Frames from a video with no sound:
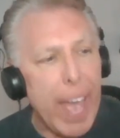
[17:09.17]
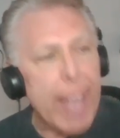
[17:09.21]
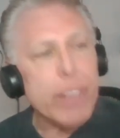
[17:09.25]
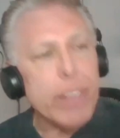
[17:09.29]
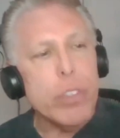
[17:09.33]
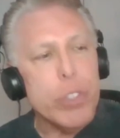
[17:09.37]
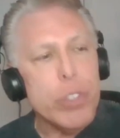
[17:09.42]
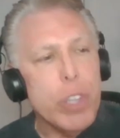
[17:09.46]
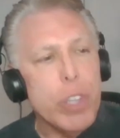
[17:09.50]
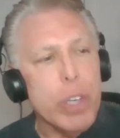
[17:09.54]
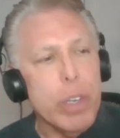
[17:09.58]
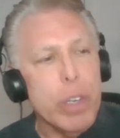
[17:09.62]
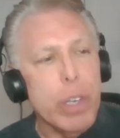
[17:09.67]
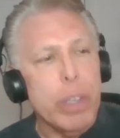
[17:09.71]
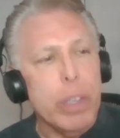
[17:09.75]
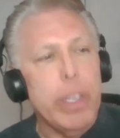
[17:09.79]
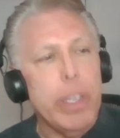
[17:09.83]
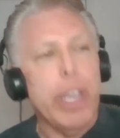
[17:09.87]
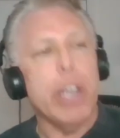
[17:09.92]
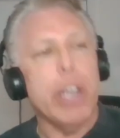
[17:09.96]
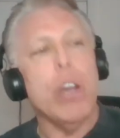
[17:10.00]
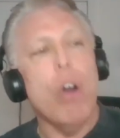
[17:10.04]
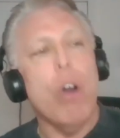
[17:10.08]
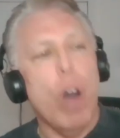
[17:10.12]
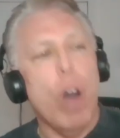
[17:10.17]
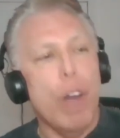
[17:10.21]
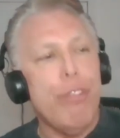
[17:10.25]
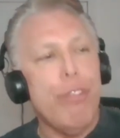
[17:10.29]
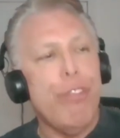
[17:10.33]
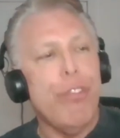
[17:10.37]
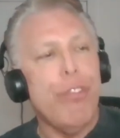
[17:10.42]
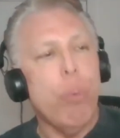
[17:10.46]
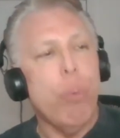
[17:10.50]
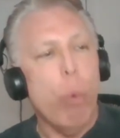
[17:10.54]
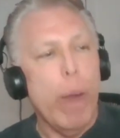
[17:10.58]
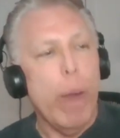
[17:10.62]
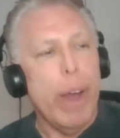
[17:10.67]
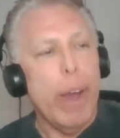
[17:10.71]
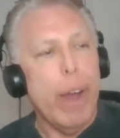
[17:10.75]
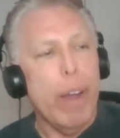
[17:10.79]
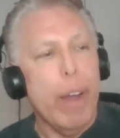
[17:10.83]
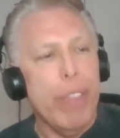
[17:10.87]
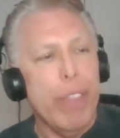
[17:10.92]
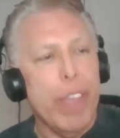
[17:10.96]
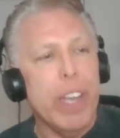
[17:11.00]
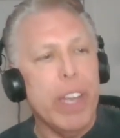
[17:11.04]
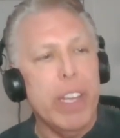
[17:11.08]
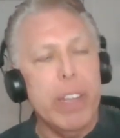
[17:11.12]
that's going to kick off
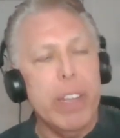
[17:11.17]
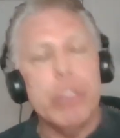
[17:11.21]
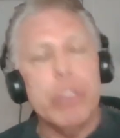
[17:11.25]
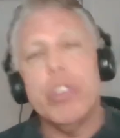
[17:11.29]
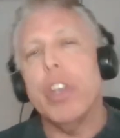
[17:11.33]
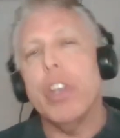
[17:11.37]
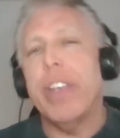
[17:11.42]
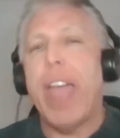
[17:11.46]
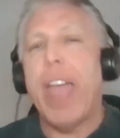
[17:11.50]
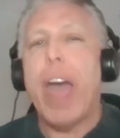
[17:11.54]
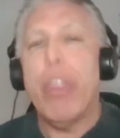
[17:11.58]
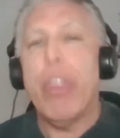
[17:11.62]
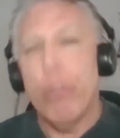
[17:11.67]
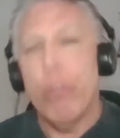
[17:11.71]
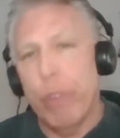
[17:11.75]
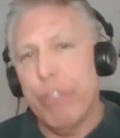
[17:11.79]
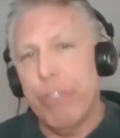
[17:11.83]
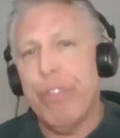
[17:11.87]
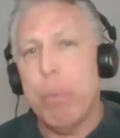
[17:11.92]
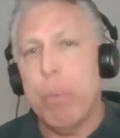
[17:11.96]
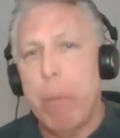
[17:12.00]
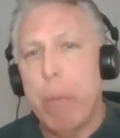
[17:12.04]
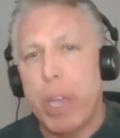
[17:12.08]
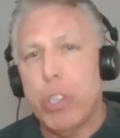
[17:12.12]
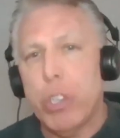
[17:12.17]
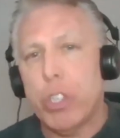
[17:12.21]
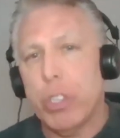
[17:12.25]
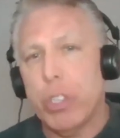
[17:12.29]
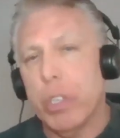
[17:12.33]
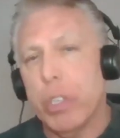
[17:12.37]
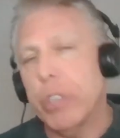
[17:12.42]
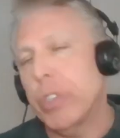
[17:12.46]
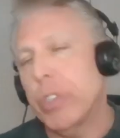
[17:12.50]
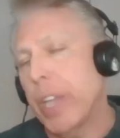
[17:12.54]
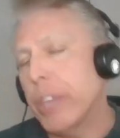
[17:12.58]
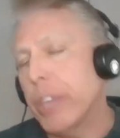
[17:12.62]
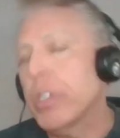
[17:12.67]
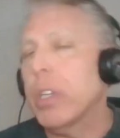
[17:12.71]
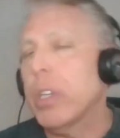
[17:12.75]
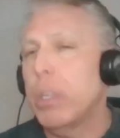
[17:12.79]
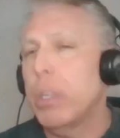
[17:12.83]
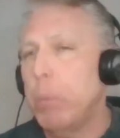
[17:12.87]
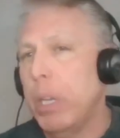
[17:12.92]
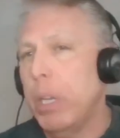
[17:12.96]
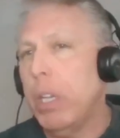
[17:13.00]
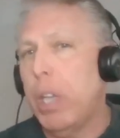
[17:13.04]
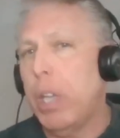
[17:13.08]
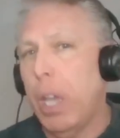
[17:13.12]
where they need to gather information because that's
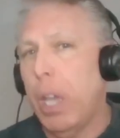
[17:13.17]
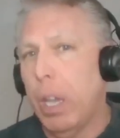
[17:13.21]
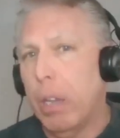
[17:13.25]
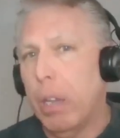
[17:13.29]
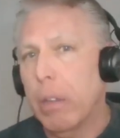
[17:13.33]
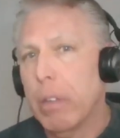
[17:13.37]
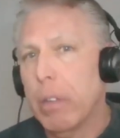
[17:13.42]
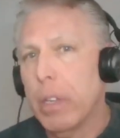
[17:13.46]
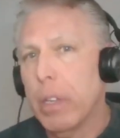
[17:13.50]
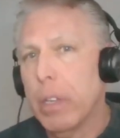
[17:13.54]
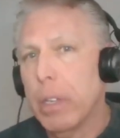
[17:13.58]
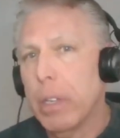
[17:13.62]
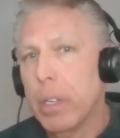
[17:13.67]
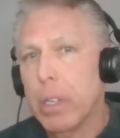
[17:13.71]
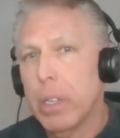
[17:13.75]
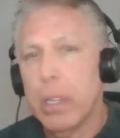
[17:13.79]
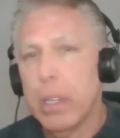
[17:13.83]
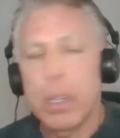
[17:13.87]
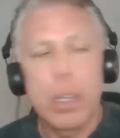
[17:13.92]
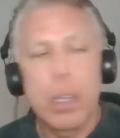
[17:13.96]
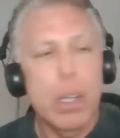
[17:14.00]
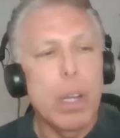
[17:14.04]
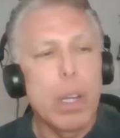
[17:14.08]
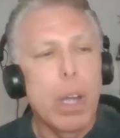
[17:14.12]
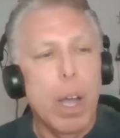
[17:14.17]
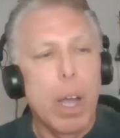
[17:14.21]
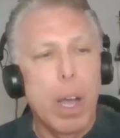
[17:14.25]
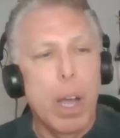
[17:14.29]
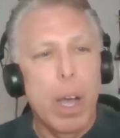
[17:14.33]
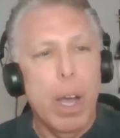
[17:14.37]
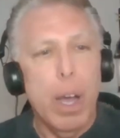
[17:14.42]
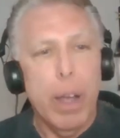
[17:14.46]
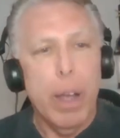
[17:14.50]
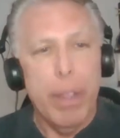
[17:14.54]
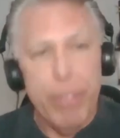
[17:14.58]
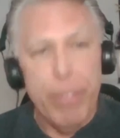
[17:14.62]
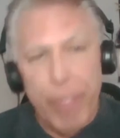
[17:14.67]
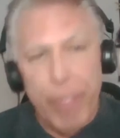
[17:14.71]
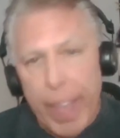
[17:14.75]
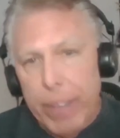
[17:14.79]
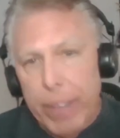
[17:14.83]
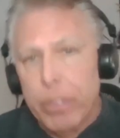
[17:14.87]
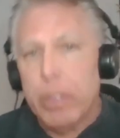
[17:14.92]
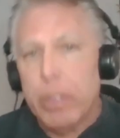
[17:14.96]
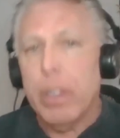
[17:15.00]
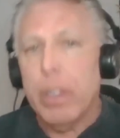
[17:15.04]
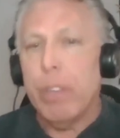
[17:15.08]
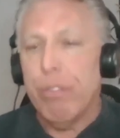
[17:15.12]
going to be key. Uh,
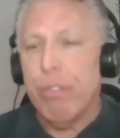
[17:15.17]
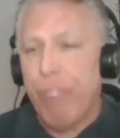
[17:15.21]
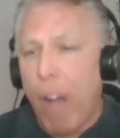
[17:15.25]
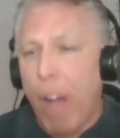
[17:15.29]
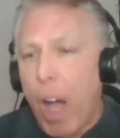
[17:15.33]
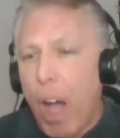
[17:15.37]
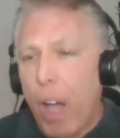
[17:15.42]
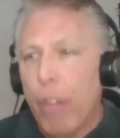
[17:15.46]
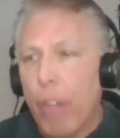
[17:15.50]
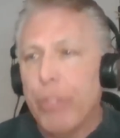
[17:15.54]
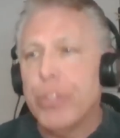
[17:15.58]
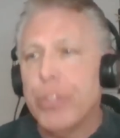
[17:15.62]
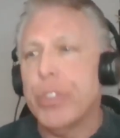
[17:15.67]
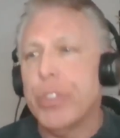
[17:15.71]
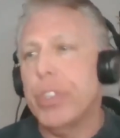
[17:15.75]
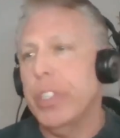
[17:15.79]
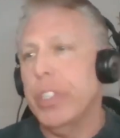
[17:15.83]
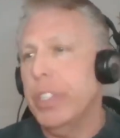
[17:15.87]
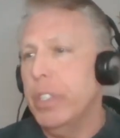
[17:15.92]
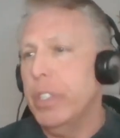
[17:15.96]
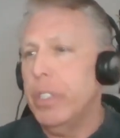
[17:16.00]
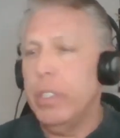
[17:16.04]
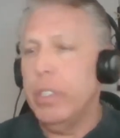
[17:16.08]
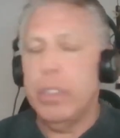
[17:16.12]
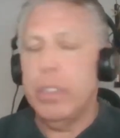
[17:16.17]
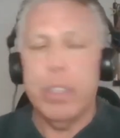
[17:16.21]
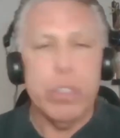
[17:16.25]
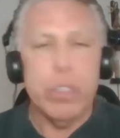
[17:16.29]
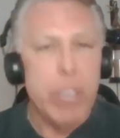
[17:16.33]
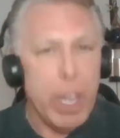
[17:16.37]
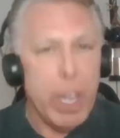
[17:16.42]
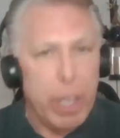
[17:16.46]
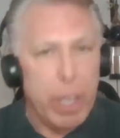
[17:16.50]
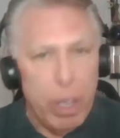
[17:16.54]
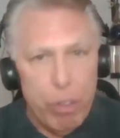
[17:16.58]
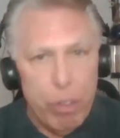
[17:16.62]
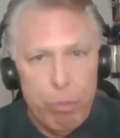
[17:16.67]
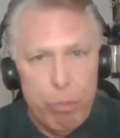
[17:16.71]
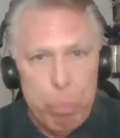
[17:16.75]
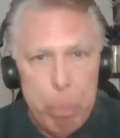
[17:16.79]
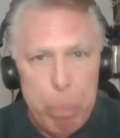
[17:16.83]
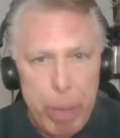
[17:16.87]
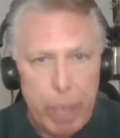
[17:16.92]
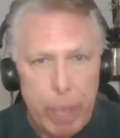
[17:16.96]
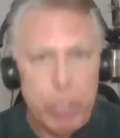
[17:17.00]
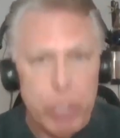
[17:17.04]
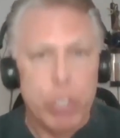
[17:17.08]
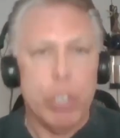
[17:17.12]
that involves the the taking
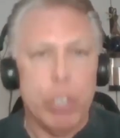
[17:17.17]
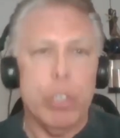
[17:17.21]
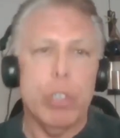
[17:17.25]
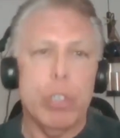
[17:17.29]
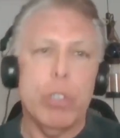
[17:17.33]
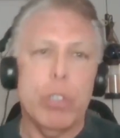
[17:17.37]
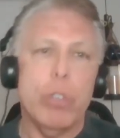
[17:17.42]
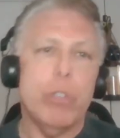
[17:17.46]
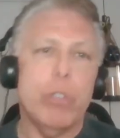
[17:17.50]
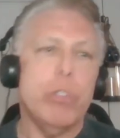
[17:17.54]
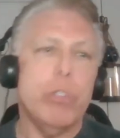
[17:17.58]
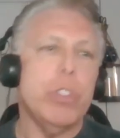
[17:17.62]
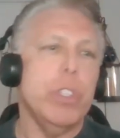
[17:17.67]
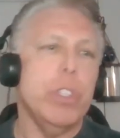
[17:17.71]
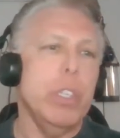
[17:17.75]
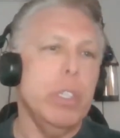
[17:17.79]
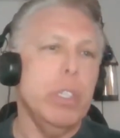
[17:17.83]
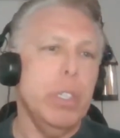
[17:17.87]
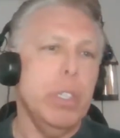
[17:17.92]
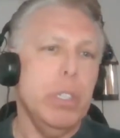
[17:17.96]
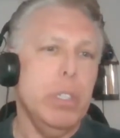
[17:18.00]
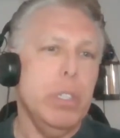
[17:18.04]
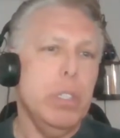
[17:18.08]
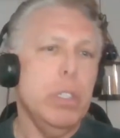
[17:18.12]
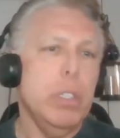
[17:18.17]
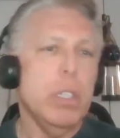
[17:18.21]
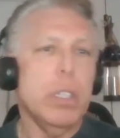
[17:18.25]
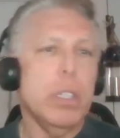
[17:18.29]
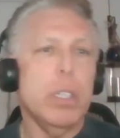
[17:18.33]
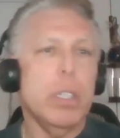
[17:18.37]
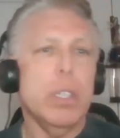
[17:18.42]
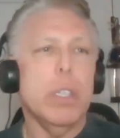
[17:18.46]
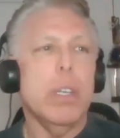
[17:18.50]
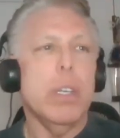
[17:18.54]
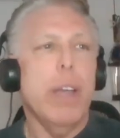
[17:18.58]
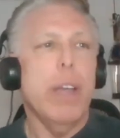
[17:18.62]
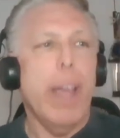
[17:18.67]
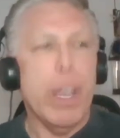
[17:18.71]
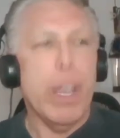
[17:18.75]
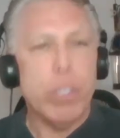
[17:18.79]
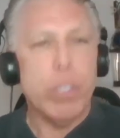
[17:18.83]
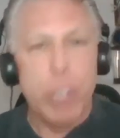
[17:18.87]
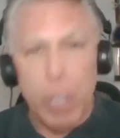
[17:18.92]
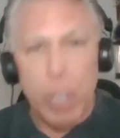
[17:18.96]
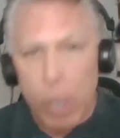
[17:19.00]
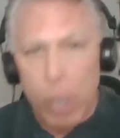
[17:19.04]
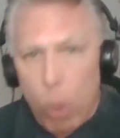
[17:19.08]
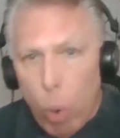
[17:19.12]
pictures, the
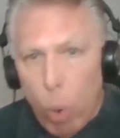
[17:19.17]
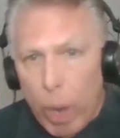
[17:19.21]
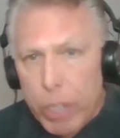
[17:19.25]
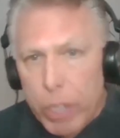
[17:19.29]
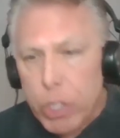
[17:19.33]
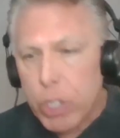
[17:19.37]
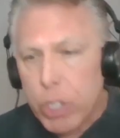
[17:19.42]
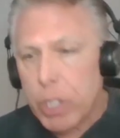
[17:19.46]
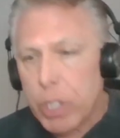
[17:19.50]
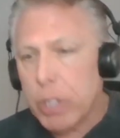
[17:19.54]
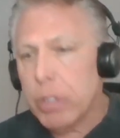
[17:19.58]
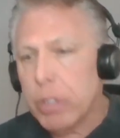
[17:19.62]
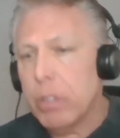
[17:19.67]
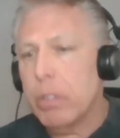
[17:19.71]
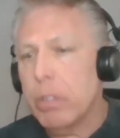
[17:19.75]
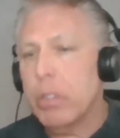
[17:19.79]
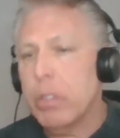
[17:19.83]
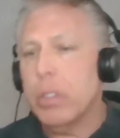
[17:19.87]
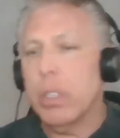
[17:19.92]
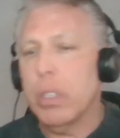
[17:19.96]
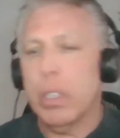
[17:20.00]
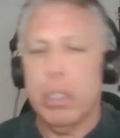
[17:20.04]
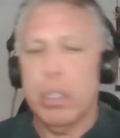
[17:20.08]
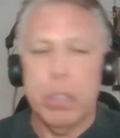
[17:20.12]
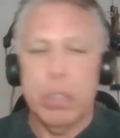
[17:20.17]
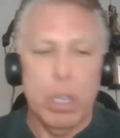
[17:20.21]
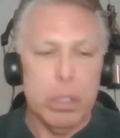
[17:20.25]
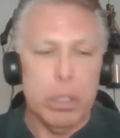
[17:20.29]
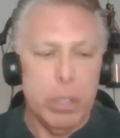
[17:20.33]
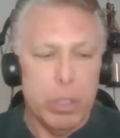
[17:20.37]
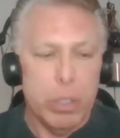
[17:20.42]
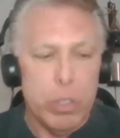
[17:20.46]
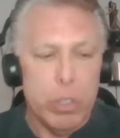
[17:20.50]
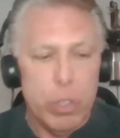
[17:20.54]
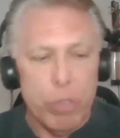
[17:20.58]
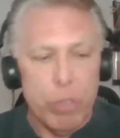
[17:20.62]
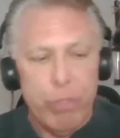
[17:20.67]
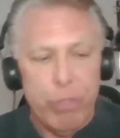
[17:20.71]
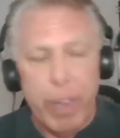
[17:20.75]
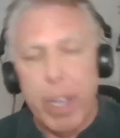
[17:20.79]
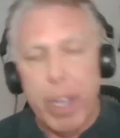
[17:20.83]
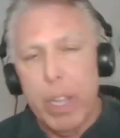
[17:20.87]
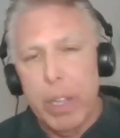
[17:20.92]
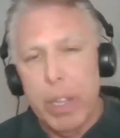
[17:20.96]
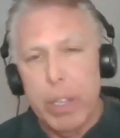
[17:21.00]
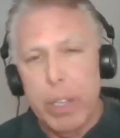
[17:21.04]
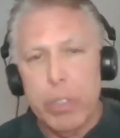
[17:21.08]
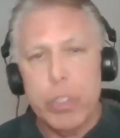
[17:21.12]
asking questions, the conducting
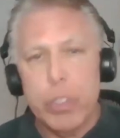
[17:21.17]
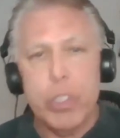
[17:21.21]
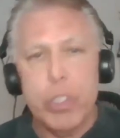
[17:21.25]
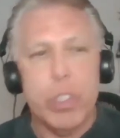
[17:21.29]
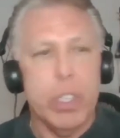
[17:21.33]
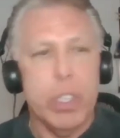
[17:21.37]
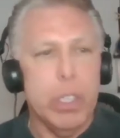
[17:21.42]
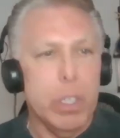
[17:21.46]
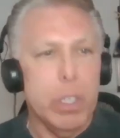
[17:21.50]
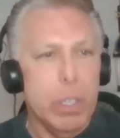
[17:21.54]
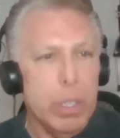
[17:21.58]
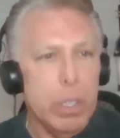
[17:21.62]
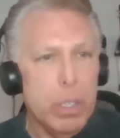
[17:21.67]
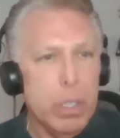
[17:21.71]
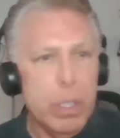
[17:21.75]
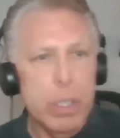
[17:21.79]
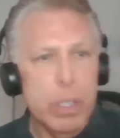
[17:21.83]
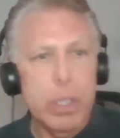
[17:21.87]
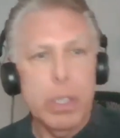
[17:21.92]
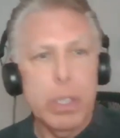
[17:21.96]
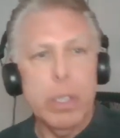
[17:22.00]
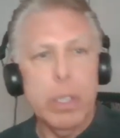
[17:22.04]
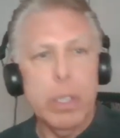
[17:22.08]
surveillance, the